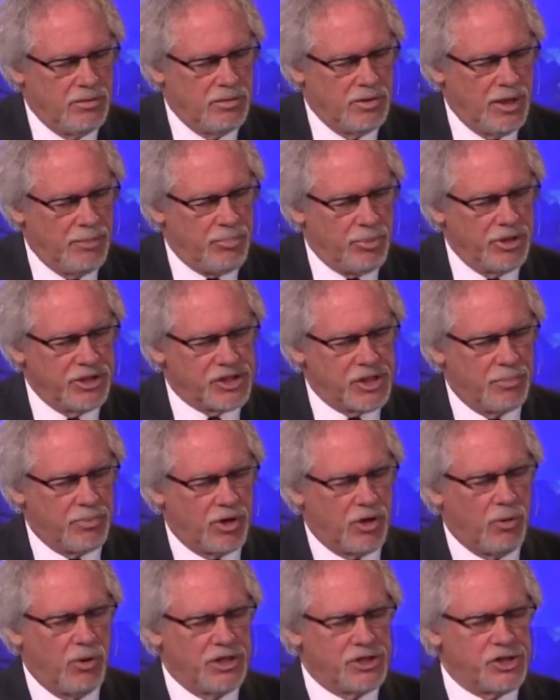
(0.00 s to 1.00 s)
Well, that brings up
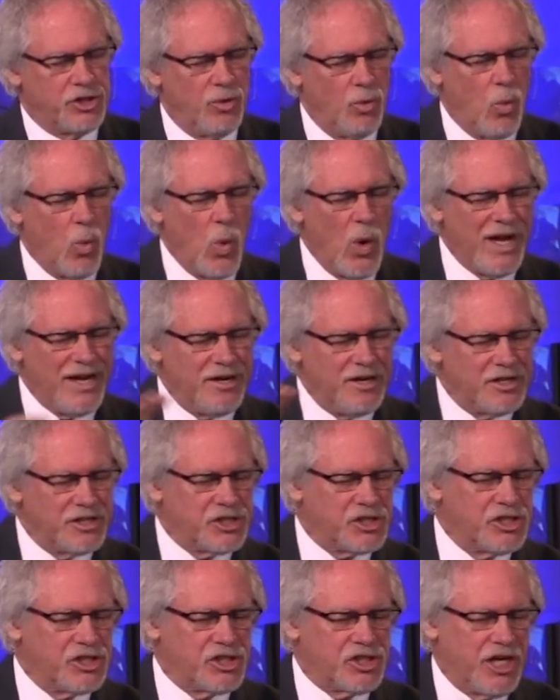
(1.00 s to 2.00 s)
a question: when
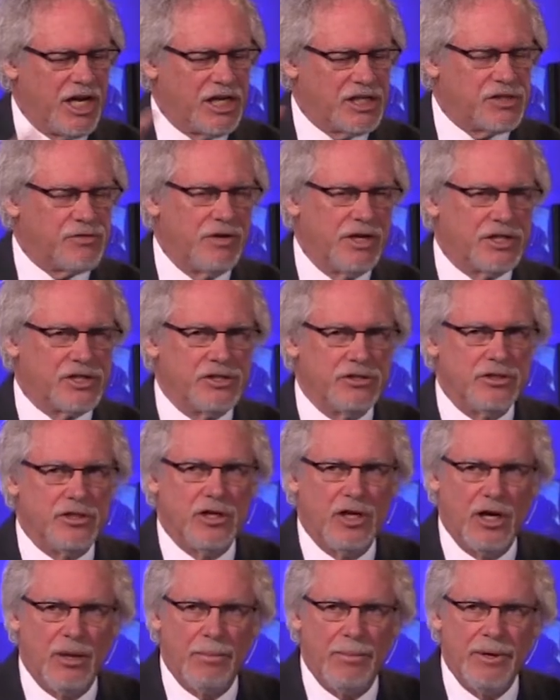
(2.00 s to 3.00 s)
does this satisfaction
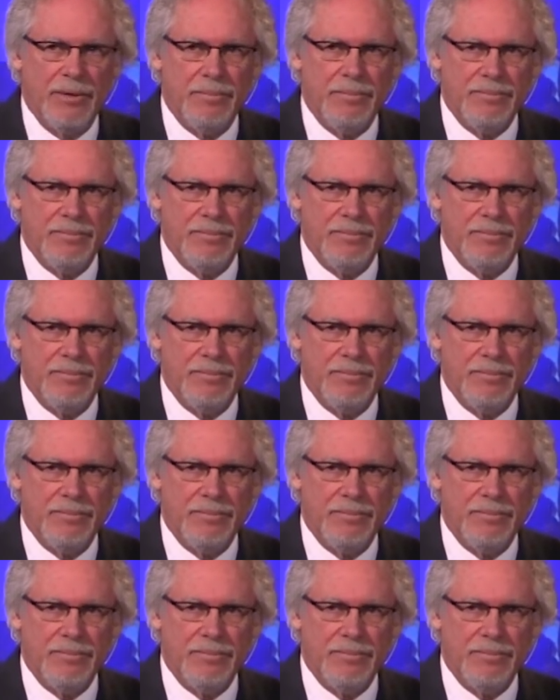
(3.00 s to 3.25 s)
come?